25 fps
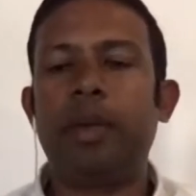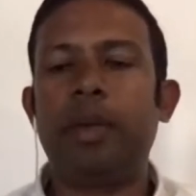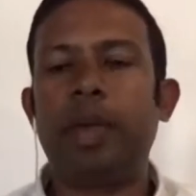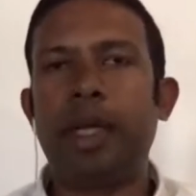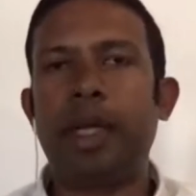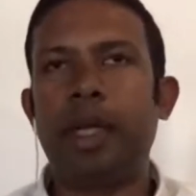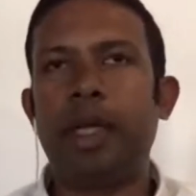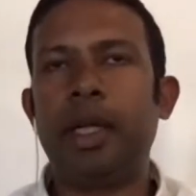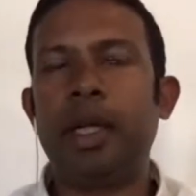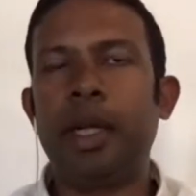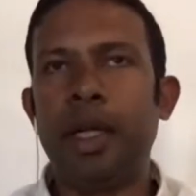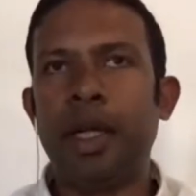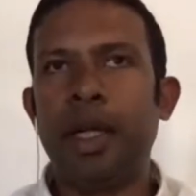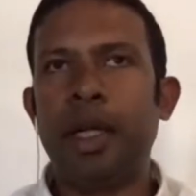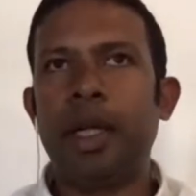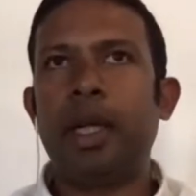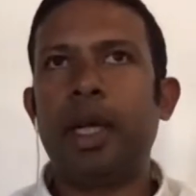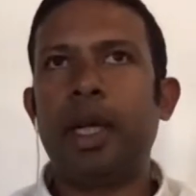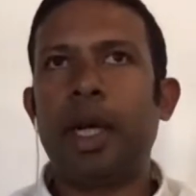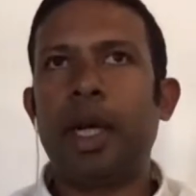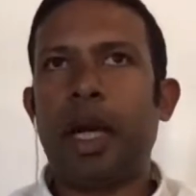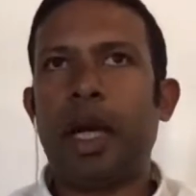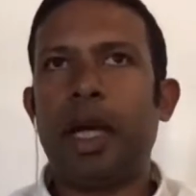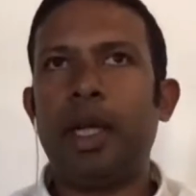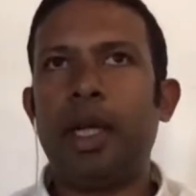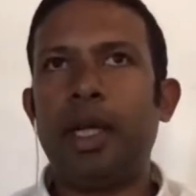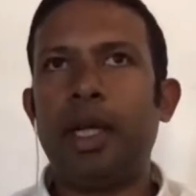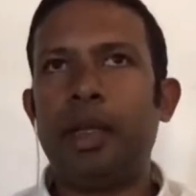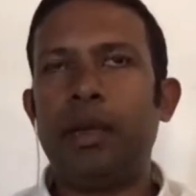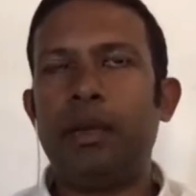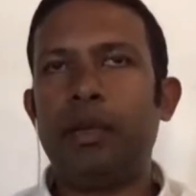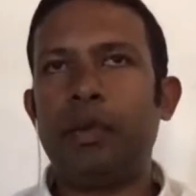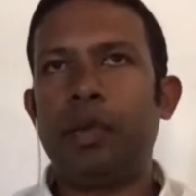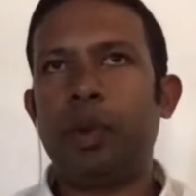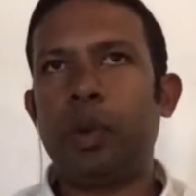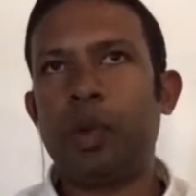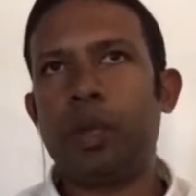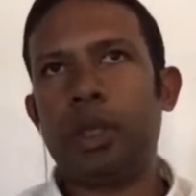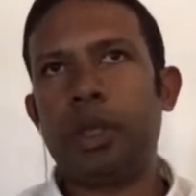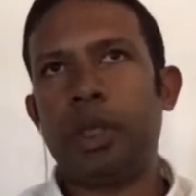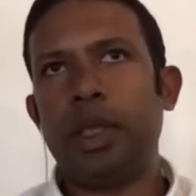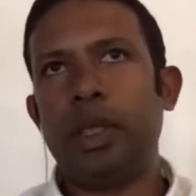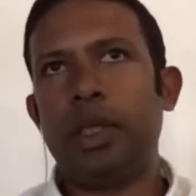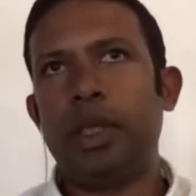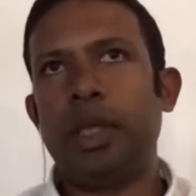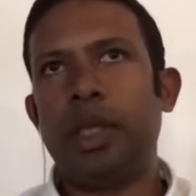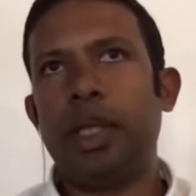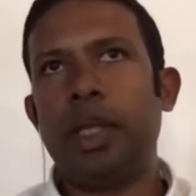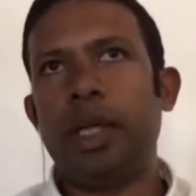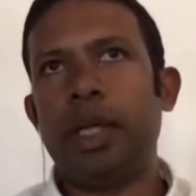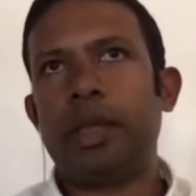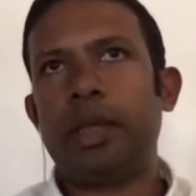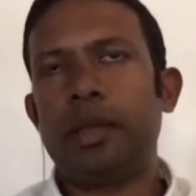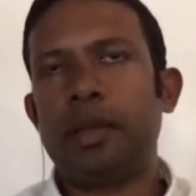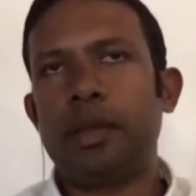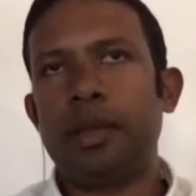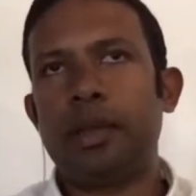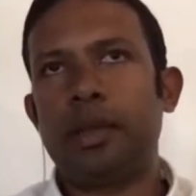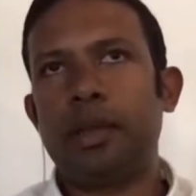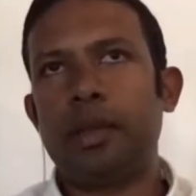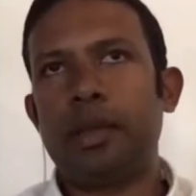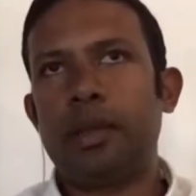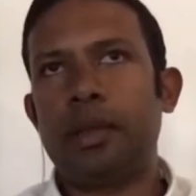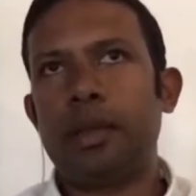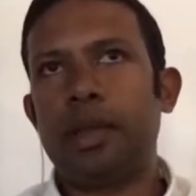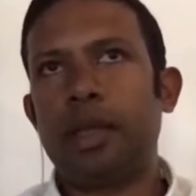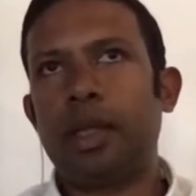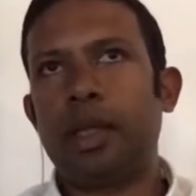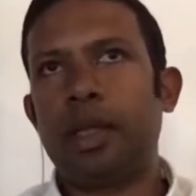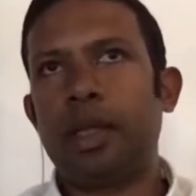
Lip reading: The way I foresee the next